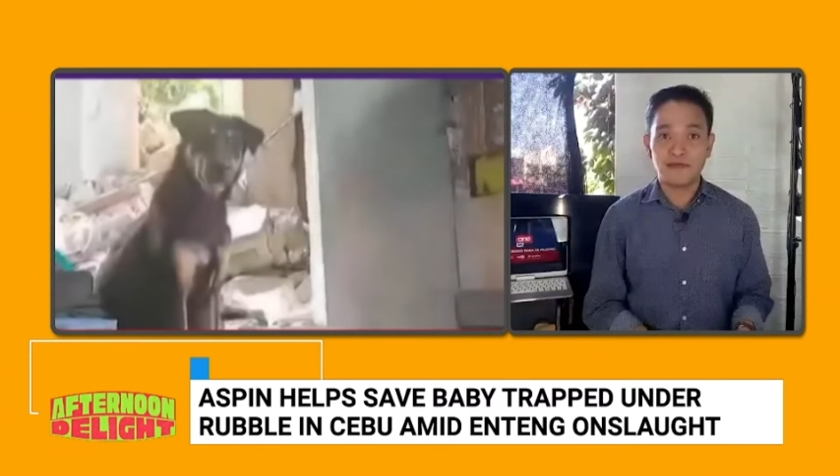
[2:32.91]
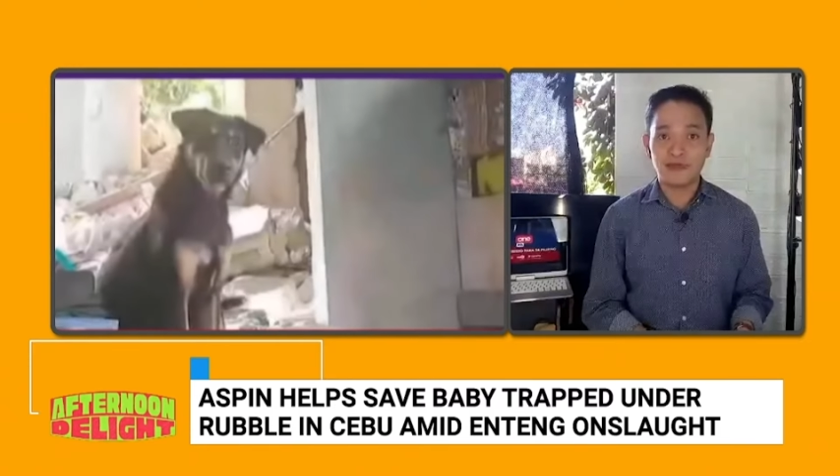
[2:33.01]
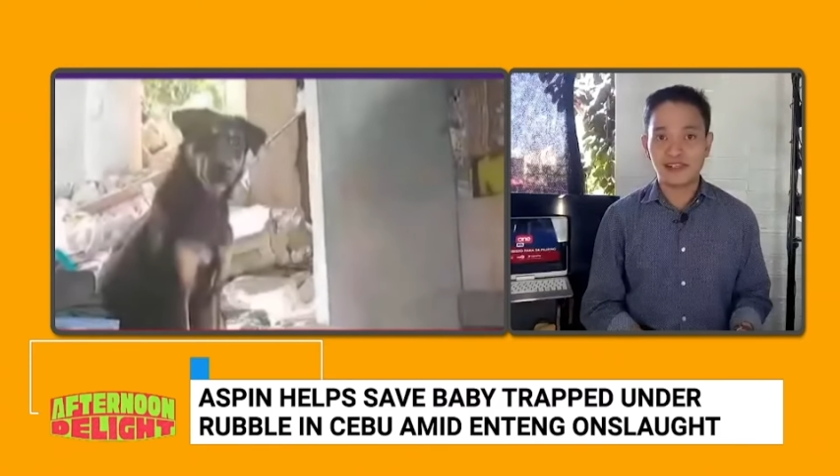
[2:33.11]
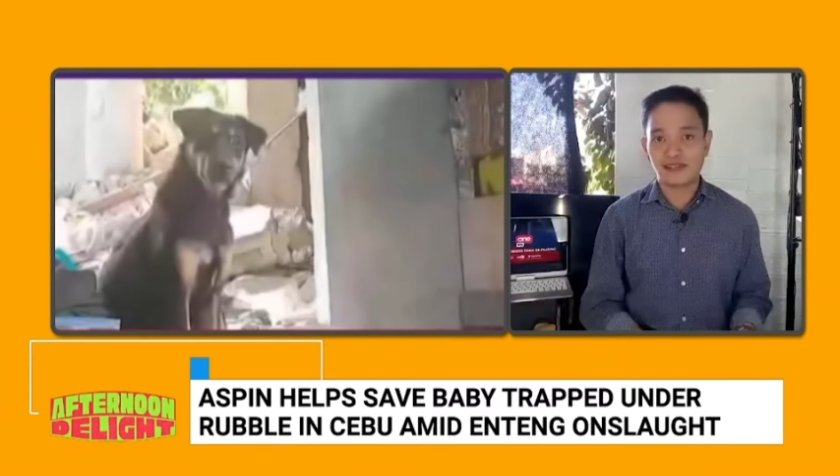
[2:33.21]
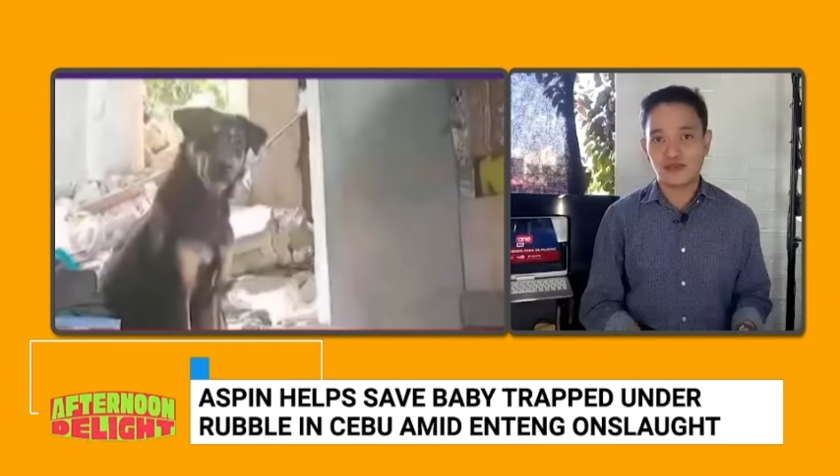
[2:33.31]

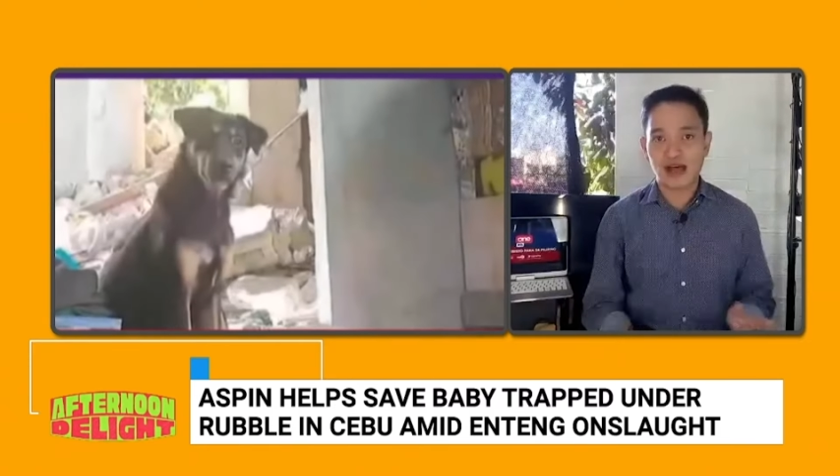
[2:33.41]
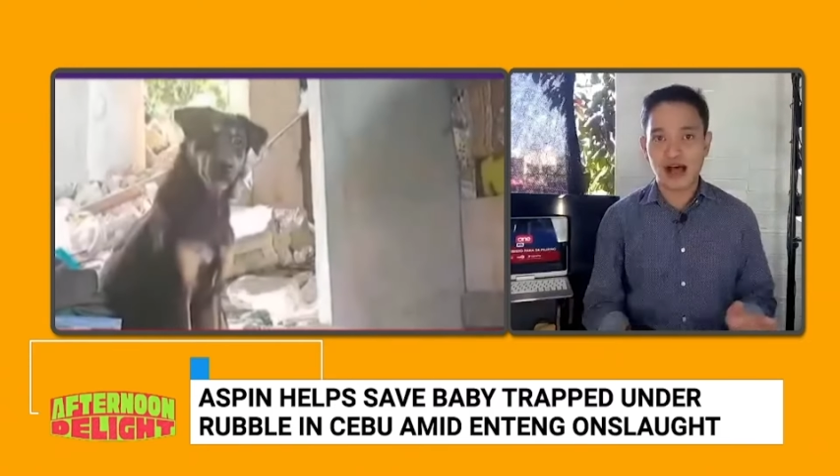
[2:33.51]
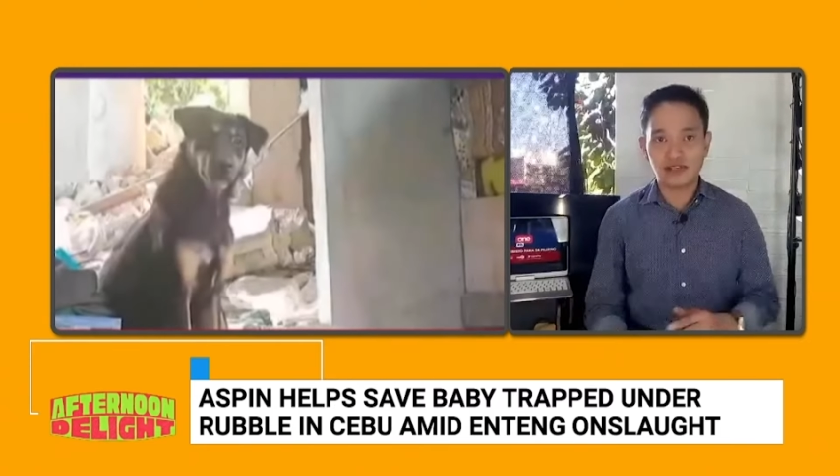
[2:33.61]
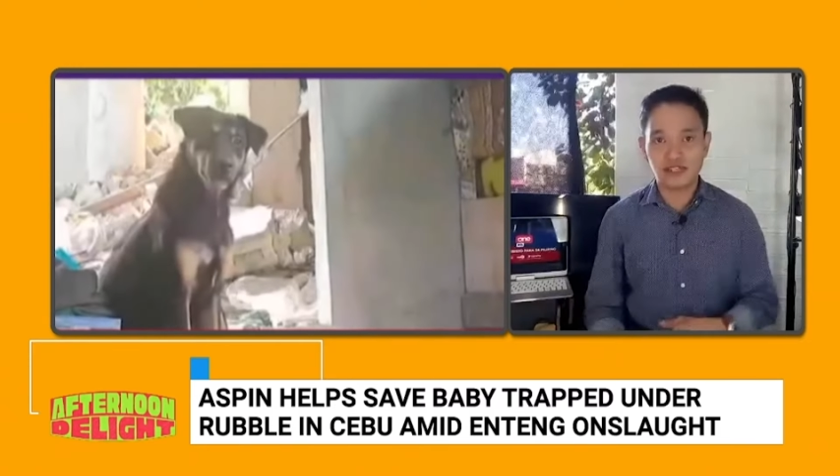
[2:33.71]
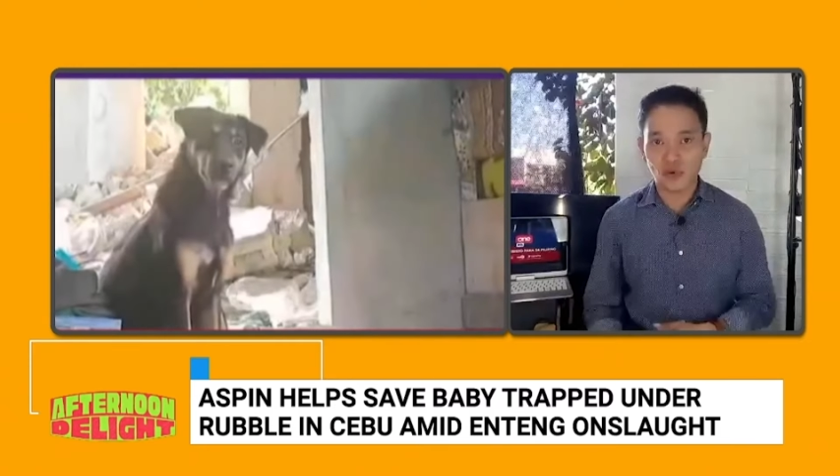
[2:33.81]
just 2
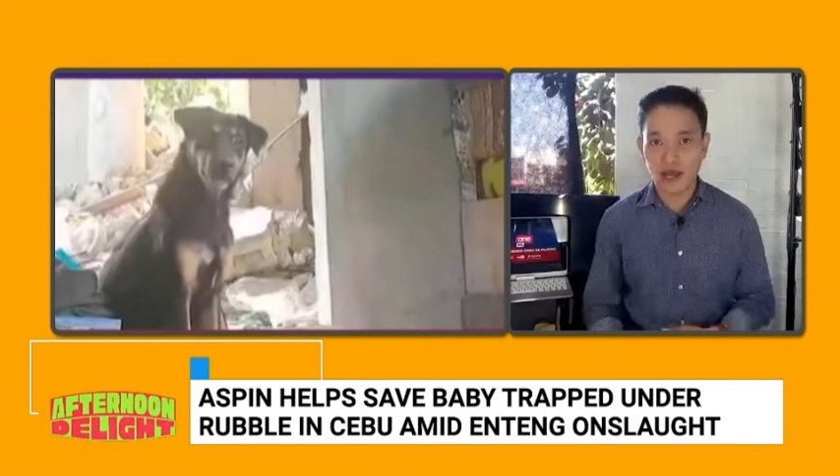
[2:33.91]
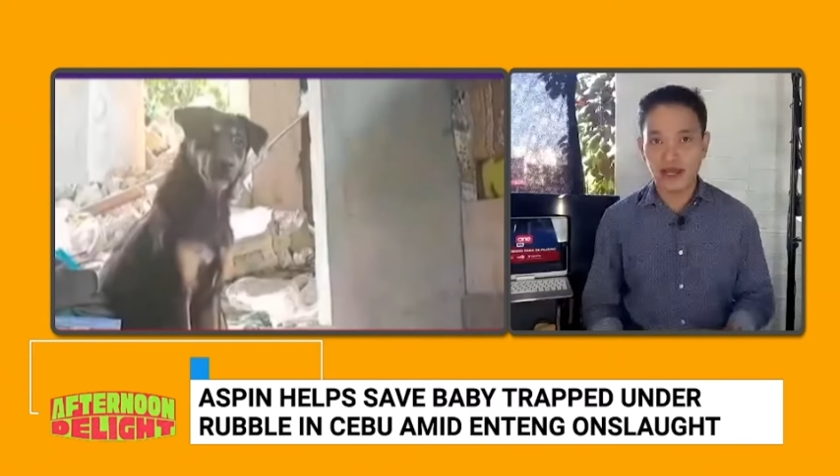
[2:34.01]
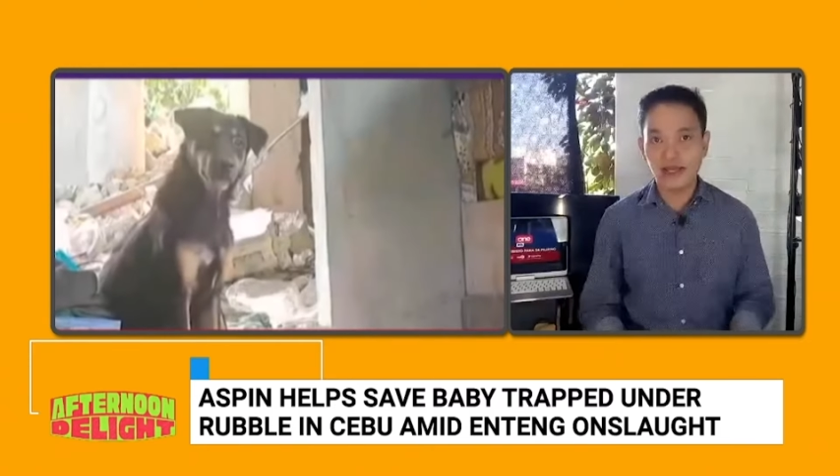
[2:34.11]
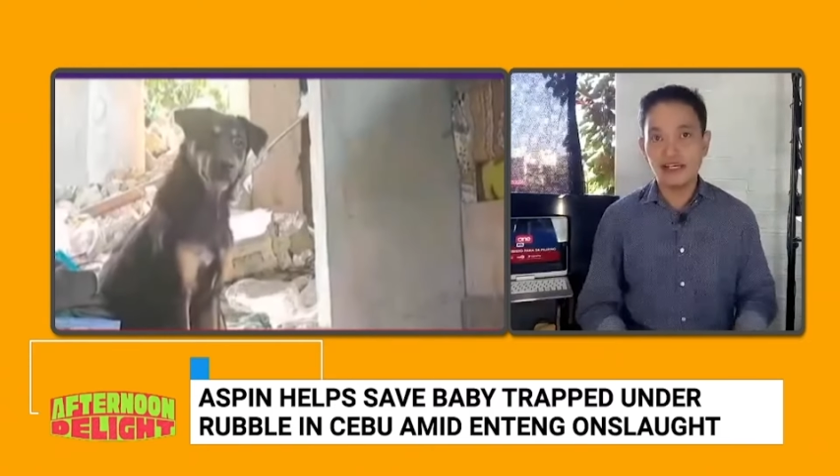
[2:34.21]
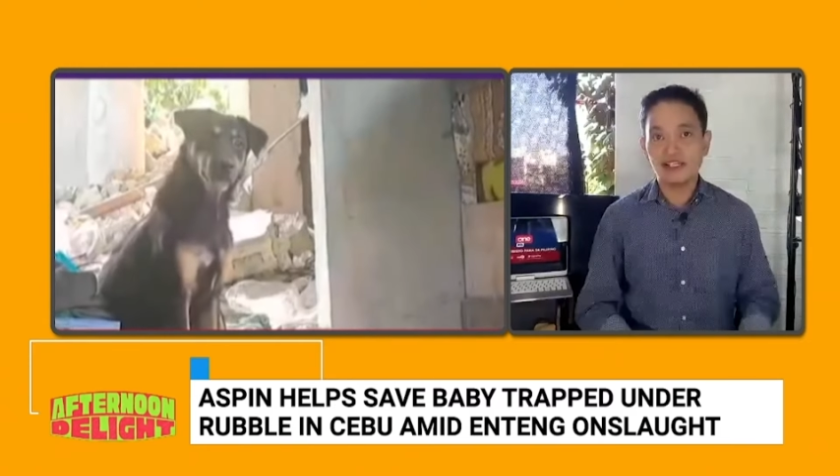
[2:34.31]
houses
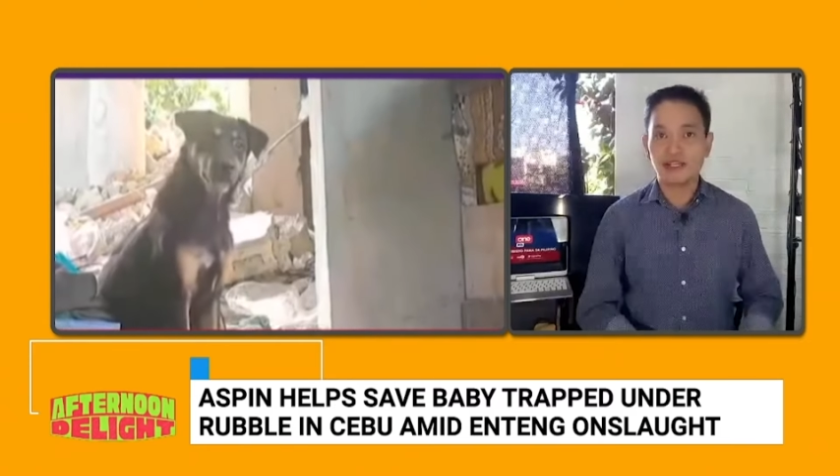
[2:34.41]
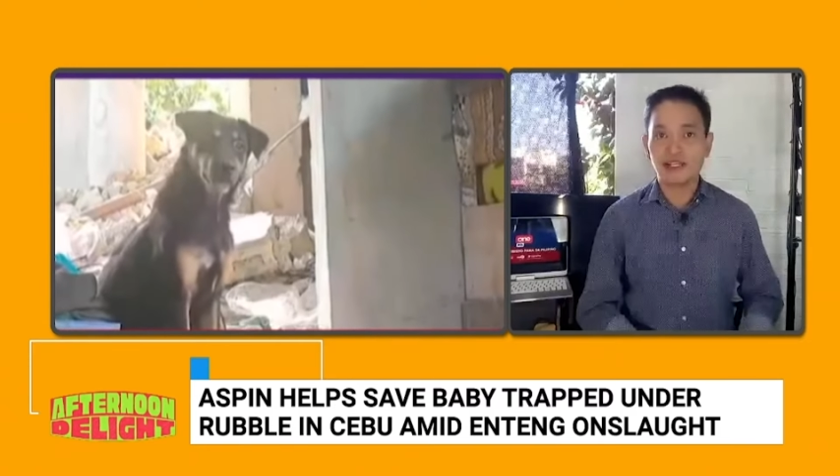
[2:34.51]
away, so